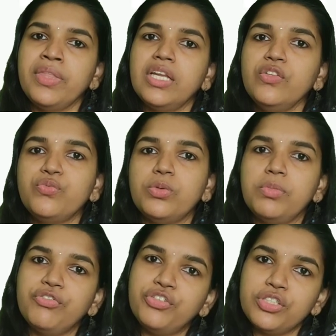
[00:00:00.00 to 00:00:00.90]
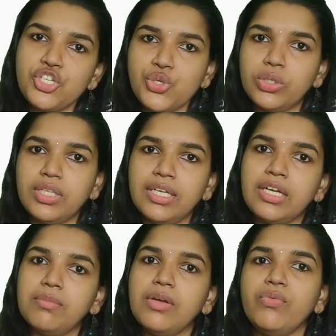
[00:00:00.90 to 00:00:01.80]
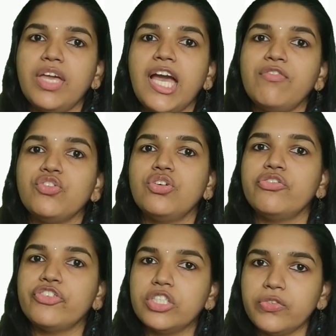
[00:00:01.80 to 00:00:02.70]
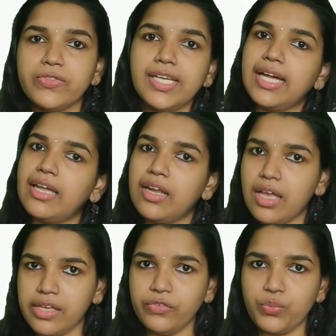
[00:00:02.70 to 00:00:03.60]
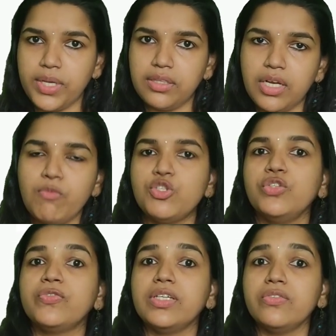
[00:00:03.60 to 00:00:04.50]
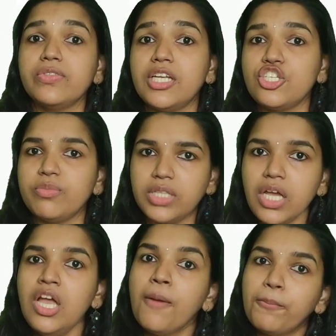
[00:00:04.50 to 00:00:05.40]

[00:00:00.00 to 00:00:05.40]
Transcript: That is before the Shodhana Karma we have to go for the Snehana and Svetana, which is considered to be the